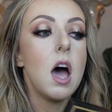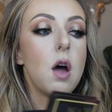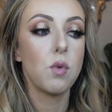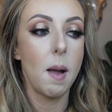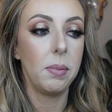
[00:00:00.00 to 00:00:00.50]

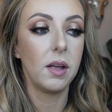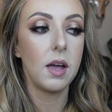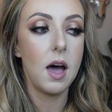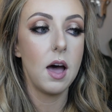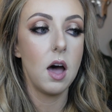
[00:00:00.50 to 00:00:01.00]
a
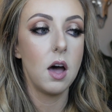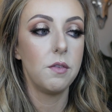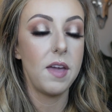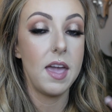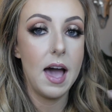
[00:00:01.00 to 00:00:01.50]
replica
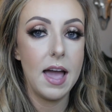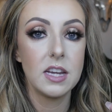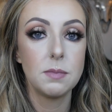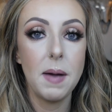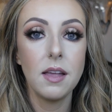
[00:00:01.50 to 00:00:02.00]
of a high
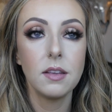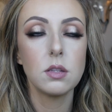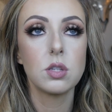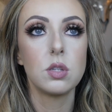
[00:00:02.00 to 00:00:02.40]
end palette.